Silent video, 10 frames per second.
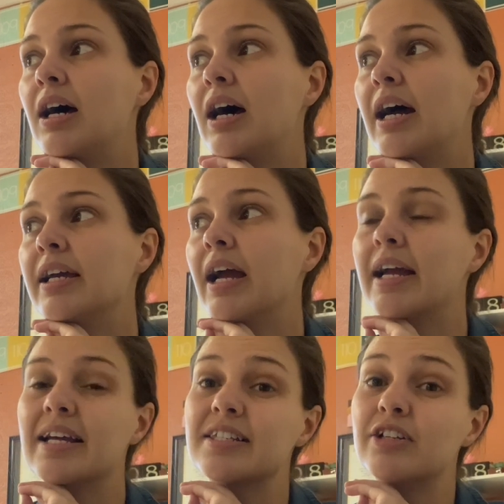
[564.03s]
I
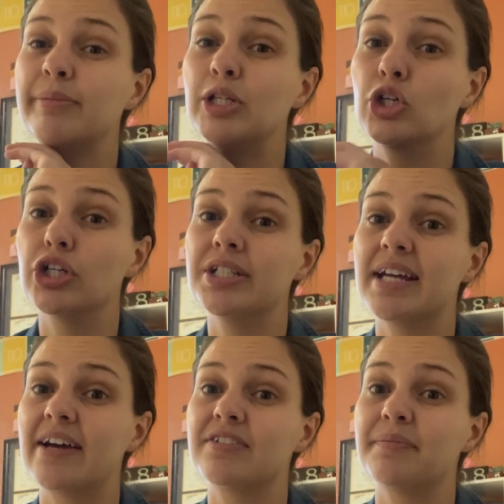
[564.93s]
guess it'll be good to
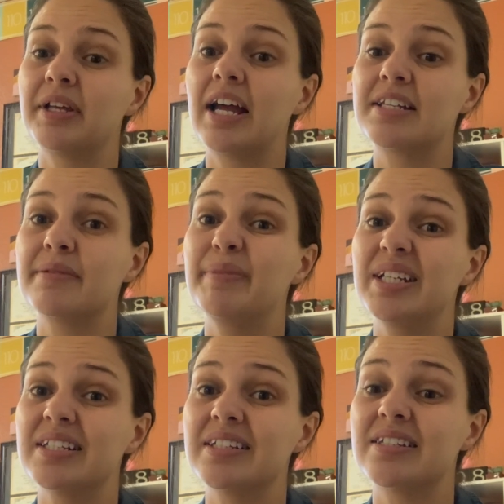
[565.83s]
have something as a
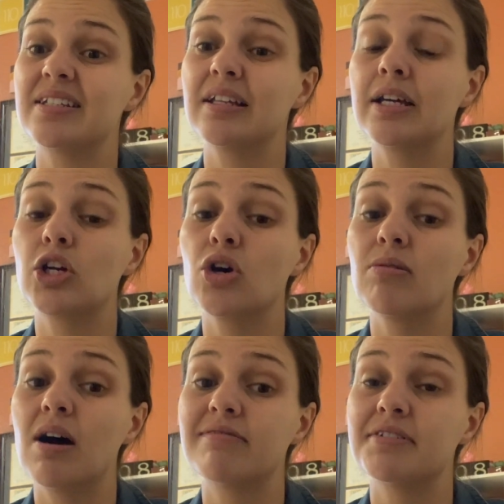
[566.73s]
basis to like go
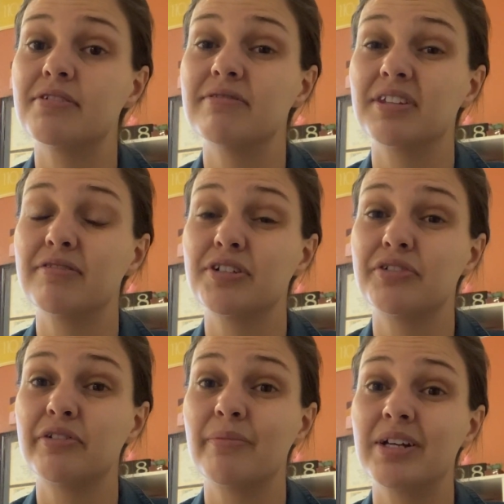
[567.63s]
off of for the first
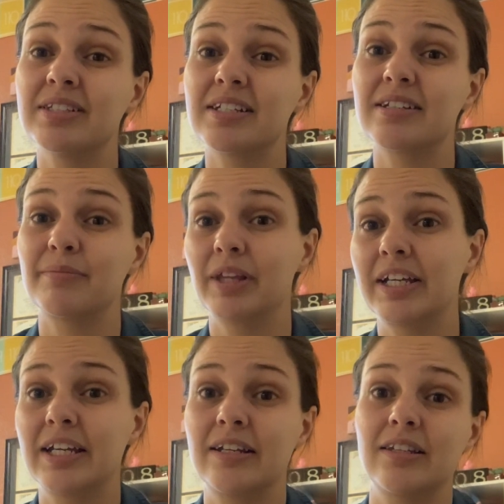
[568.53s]
few months as I'm like
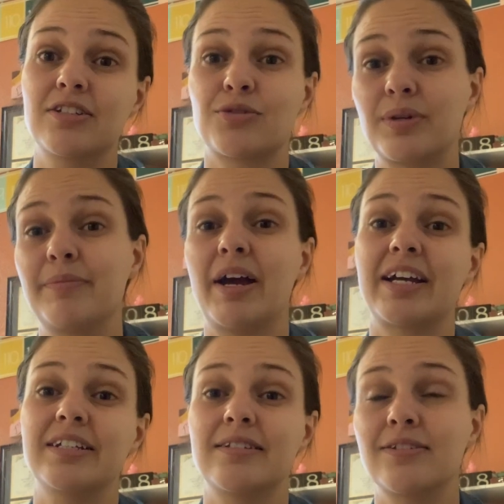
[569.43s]
getting to swing back
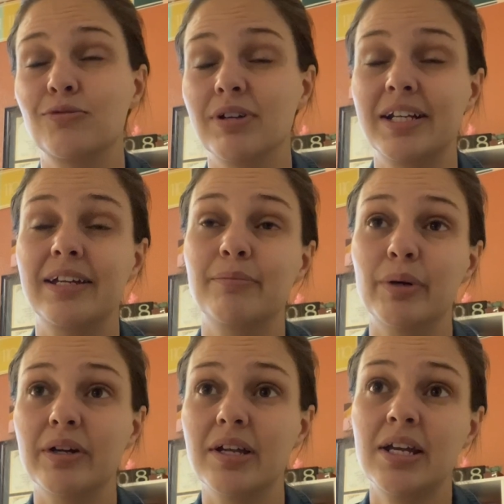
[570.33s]
into reading,
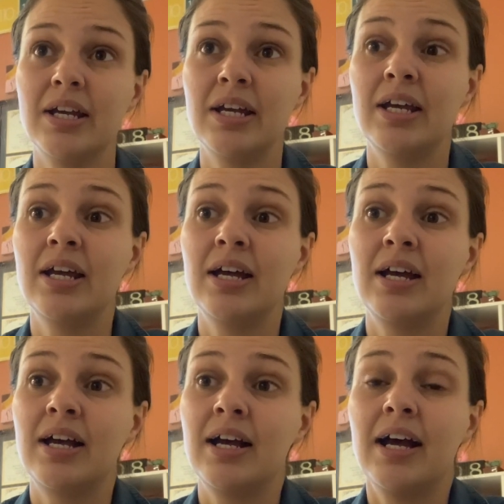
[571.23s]
but
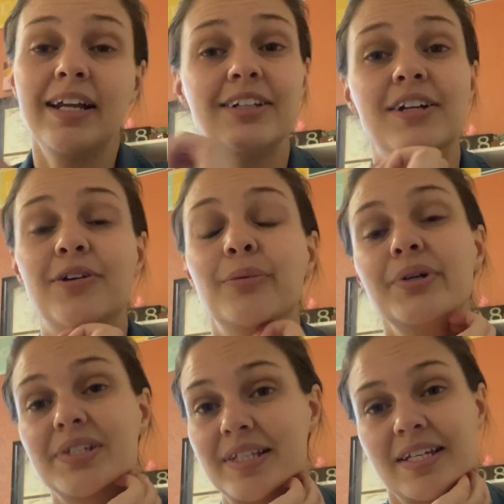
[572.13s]
I don't know, we'll
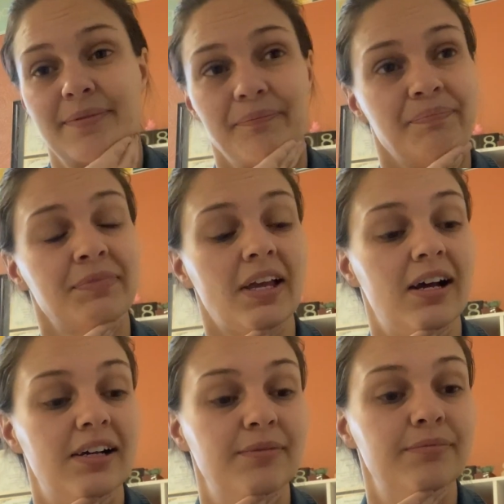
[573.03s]
see.
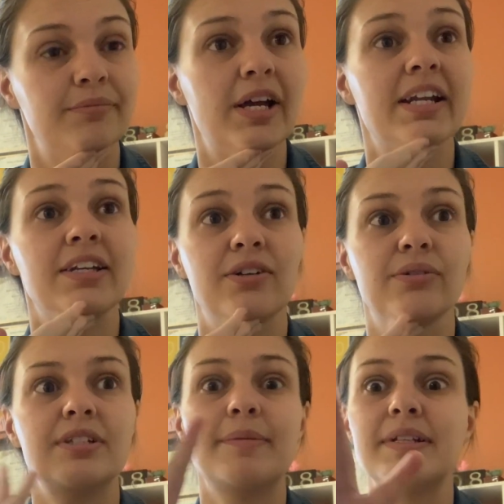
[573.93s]
But anywho,
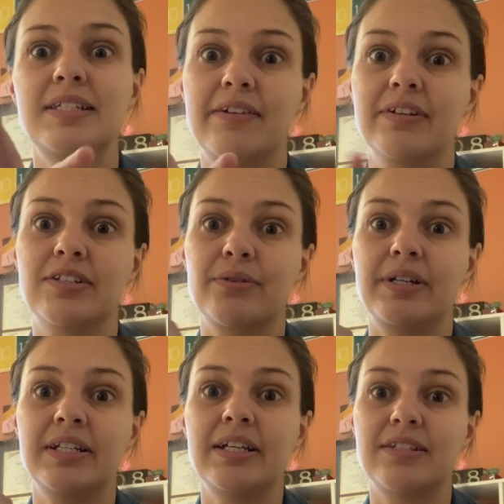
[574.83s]
it's about 7, so I
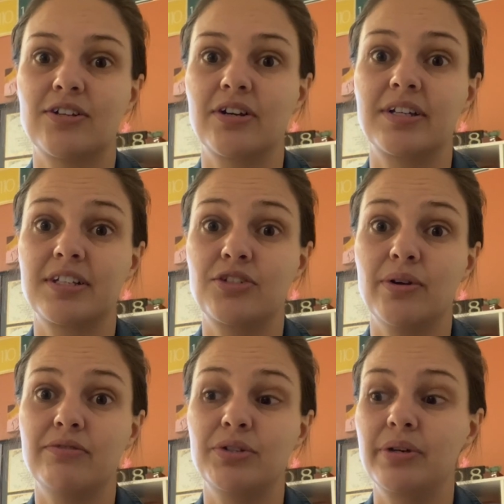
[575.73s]
need to get started because I do
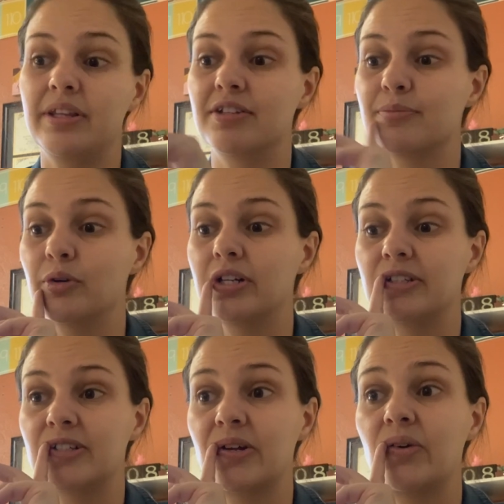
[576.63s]
have duty this morning,
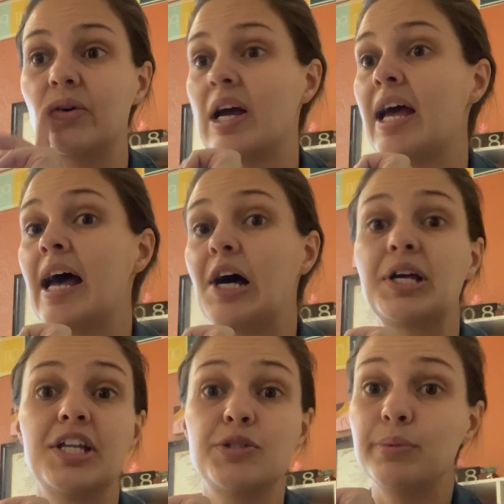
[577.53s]
so I'll
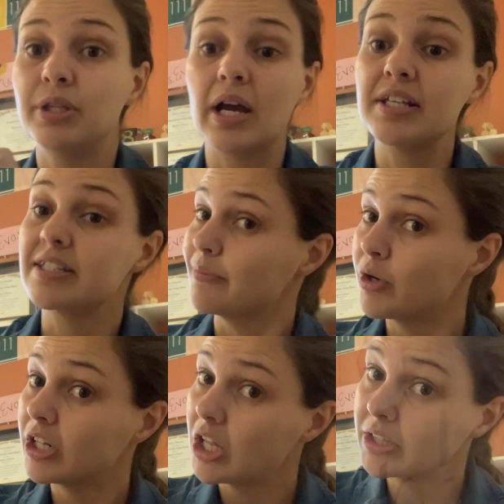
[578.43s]
catch up with you guys
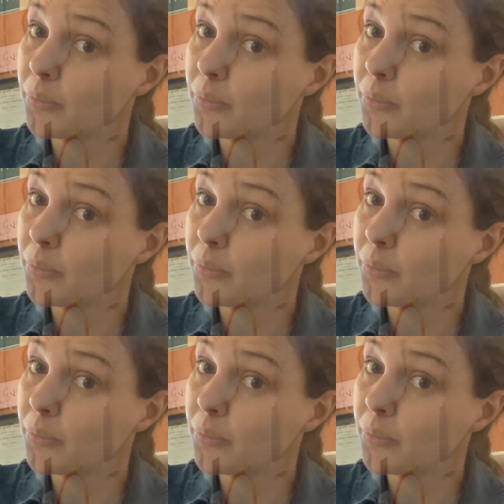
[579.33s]
somewhere along the